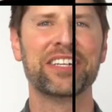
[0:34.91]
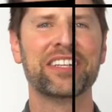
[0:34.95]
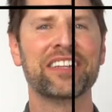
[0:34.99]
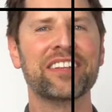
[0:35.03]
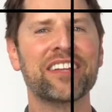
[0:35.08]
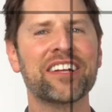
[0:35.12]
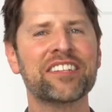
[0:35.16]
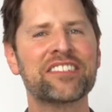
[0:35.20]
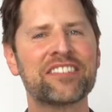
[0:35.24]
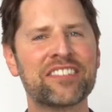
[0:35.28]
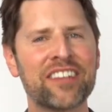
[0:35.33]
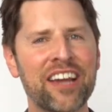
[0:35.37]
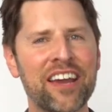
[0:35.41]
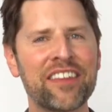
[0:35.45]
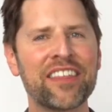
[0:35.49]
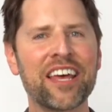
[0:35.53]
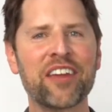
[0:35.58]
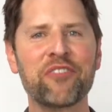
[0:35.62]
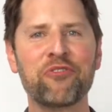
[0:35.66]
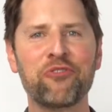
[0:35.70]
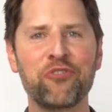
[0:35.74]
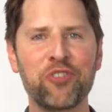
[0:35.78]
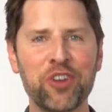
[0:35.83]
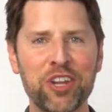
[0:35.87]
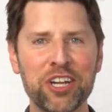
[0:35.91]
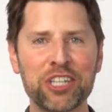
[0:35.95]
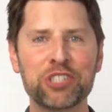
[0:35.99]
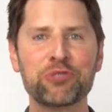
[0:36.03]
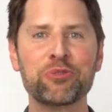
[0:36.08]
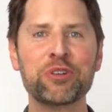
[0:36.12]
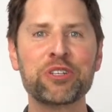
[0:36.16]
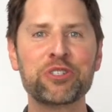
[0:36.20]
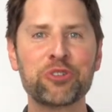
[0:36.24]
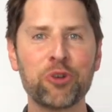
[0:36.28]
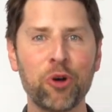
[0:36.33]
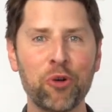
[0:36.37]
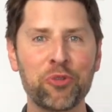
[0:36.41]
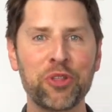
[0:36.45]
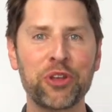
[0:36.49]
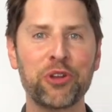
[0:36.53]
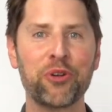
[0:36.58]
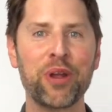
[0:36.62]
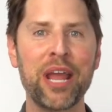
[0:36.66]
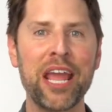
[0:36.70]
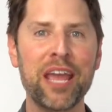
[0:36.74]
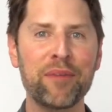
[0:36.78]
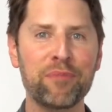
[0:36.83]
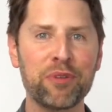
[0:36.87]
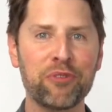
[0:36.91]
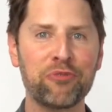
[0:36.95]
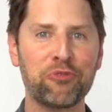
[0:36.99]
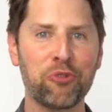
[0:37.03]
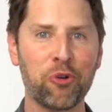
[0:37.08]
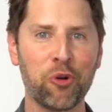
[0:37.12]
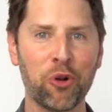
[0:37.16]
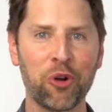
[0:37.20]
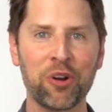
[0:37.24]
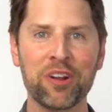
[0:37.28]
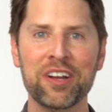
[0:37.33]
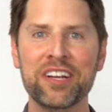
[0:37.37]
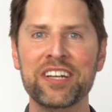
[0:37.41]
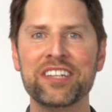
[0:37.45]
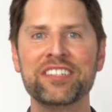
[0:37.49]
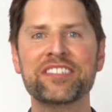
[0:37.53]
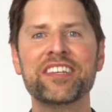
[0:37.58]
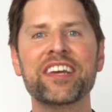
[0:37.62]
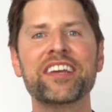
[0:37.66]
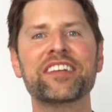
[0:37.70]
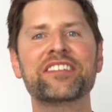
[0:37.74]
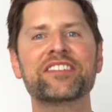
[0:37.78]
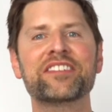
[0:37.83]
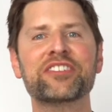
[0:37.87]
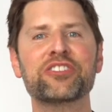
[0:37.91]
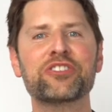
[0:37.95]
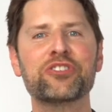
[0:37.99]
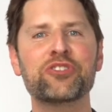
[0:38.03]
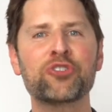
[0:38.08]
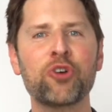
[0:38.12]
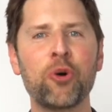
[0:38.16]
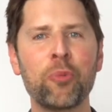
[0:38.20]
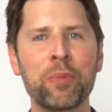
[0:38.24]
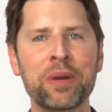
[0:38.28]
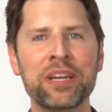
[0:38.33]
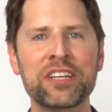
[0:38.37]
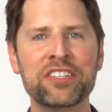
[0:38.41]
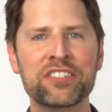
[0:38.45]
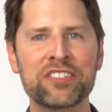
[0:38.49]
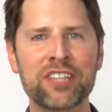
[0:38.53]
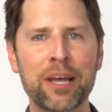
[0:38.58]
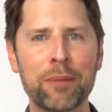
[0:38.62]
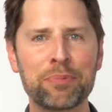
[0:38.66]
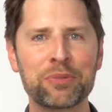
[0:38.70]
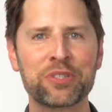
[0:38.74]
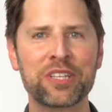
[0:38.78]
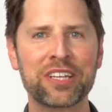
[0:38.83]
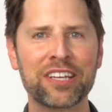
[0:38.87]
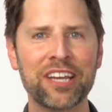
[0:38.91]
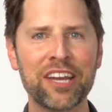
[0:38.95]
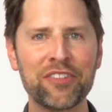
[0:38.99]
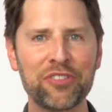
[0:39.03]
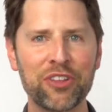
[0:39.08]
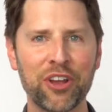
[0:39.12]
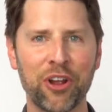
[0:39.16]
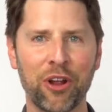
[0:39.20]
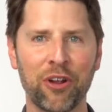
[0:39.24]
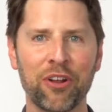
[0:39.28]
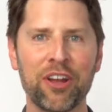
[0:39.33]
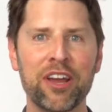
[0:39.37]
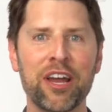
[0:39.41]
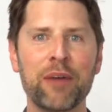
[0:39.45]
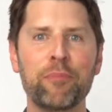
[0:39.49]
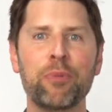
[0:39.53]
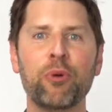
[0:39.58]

Let's say that finished result that you're aiming for takes so many steps to get there.